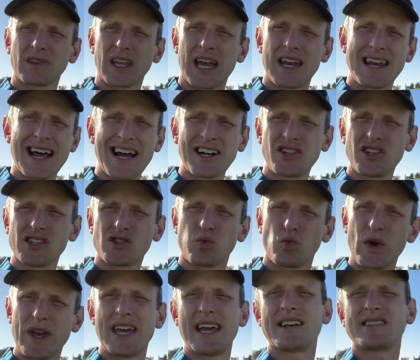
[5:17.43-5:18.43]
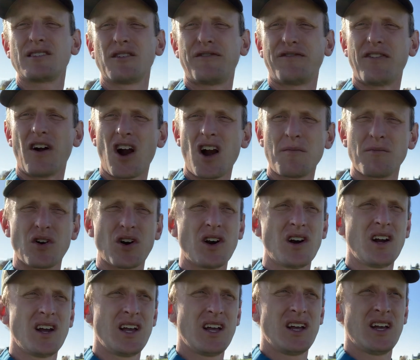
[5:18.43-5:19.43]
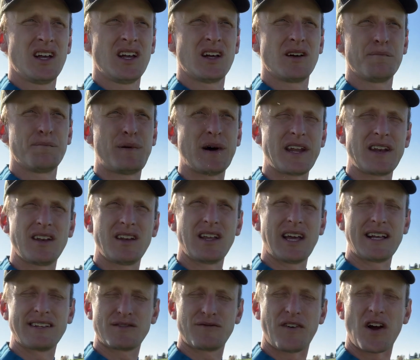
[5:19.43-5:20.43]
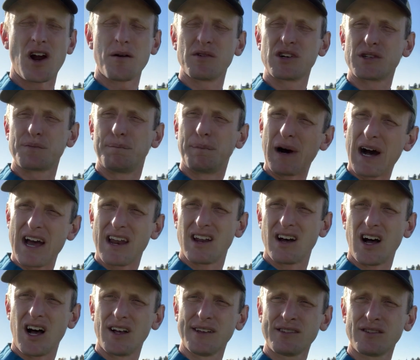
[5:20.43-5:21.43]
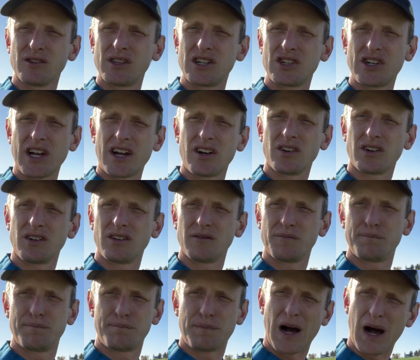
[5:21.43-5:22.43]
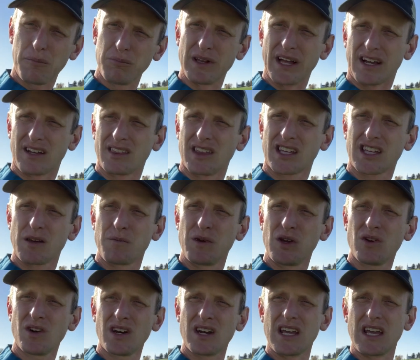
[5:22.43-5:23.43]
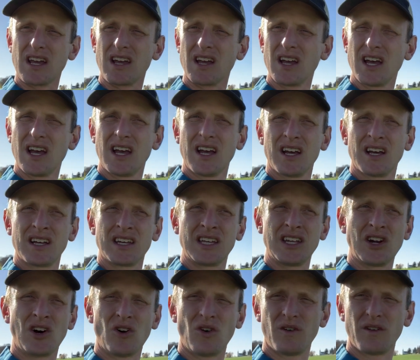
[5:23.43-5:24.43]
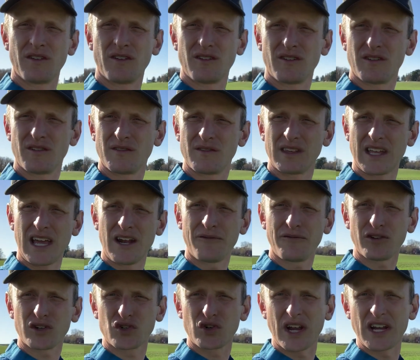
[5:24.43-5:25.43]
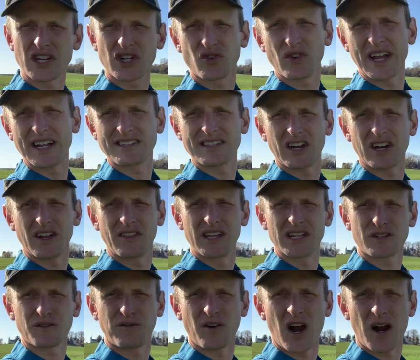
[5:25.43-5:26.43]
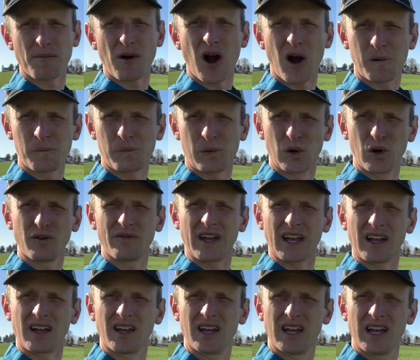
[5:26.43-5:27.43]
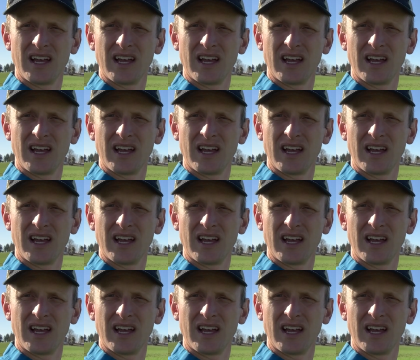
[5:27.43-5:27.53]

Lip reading: And not just we as a farmer, but as farmers, but also the general public, the community. You know, infiltration rates out on this farm are improving.